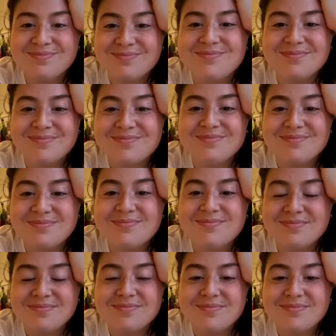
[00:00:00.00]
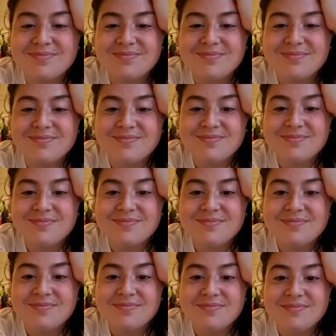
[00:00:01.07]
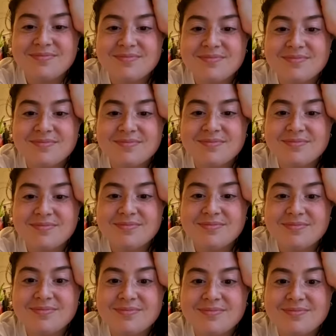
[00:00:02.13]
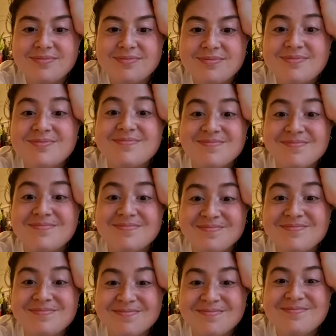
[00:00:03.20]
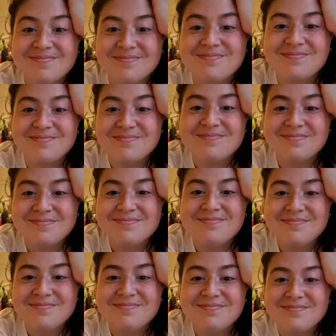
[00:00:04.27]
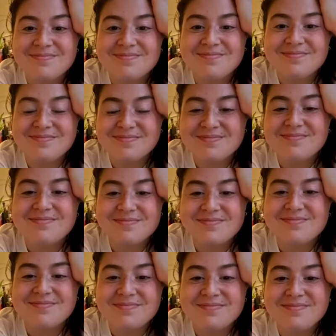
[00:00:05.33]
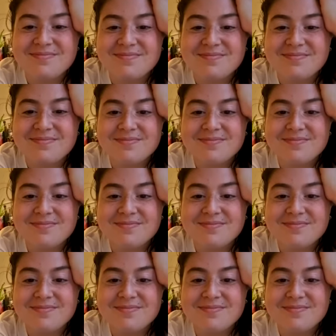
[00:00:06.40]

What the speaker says: No words are spoken by the person on screen.